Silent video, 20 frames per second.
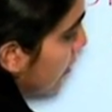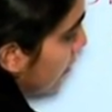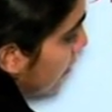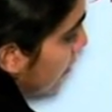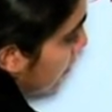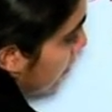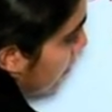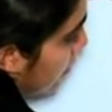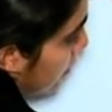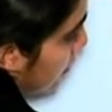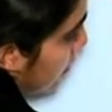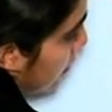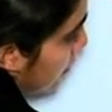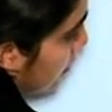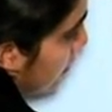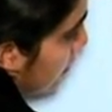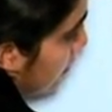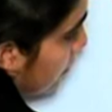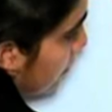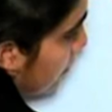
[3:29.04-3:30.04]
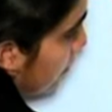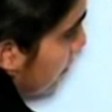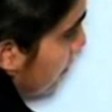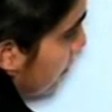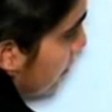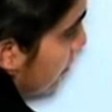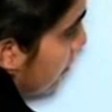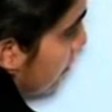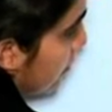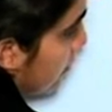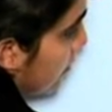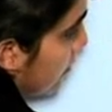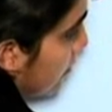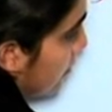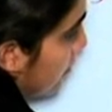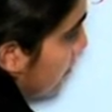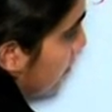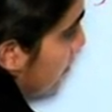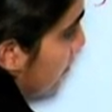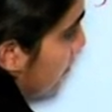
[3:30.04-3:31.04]

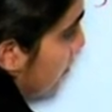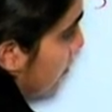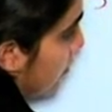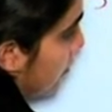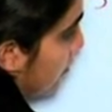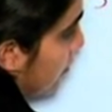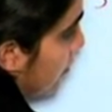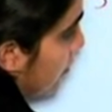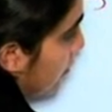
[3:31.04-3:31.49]
(silence)